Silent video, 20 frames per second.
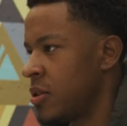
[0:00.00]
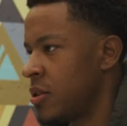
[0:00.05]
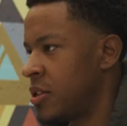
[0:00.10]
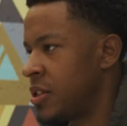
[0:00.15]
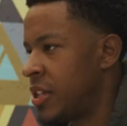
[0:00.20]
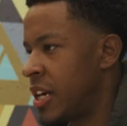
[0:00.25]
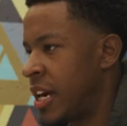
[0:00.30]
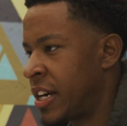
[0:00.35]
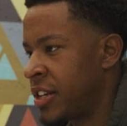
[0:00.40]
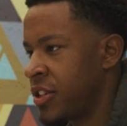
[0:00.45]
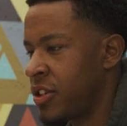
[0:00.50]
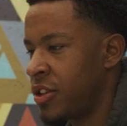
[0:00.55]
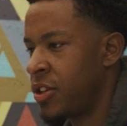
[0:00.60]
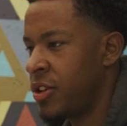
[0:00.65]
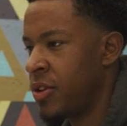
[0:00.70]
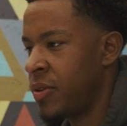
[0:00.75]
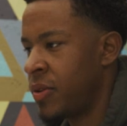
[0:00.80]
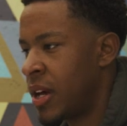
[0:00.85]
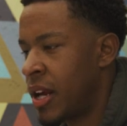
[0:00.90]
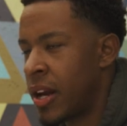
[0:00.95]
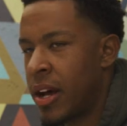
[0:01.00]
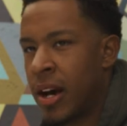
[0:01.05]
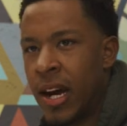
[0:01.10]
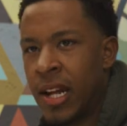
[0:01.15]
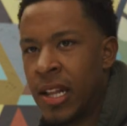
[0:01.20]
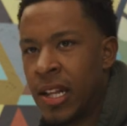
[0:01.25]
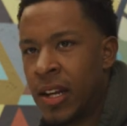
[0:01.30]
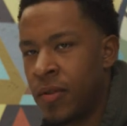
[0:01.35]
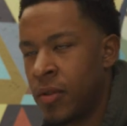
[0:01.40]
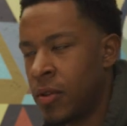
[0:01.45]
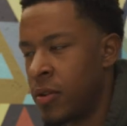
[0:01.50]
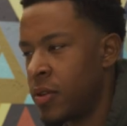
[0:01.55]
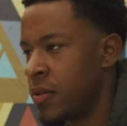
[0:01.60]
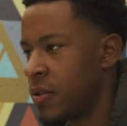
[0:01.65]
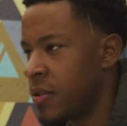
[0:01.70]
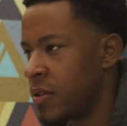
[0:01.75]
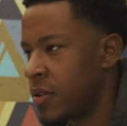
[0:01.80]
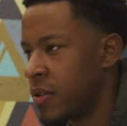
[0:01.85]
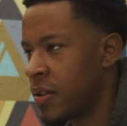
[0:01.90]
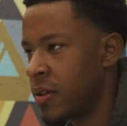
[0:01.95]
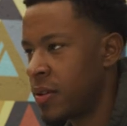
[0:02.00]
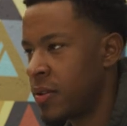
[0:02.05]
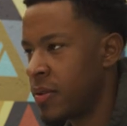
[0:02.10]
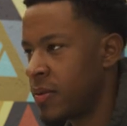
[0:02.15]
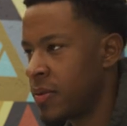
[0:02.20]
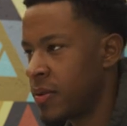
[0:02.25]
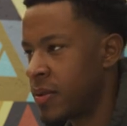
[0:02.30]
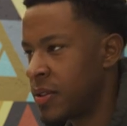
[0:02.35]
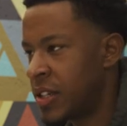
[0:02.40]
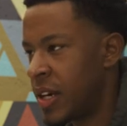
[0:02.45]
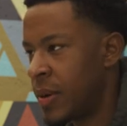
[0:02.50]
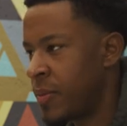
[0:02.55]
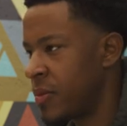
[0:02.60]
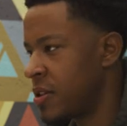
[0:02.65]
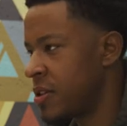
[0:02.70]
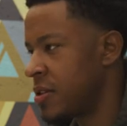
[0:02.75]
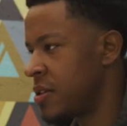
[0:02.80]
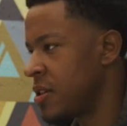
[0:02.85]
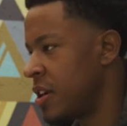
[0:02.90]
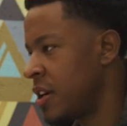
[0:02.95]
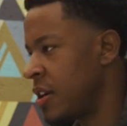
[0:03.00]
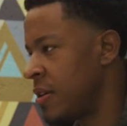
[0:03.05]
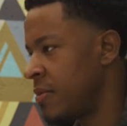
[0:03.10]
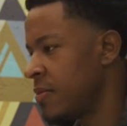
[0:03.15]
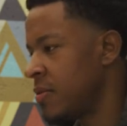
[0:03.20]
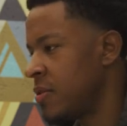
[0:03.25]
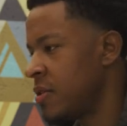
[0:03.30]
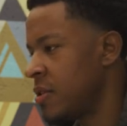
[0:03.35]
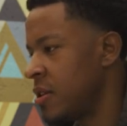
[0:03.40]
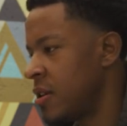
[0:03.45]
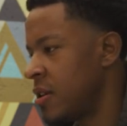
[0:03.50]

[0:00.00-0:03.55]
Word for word: just execute at a high level. Same with the team.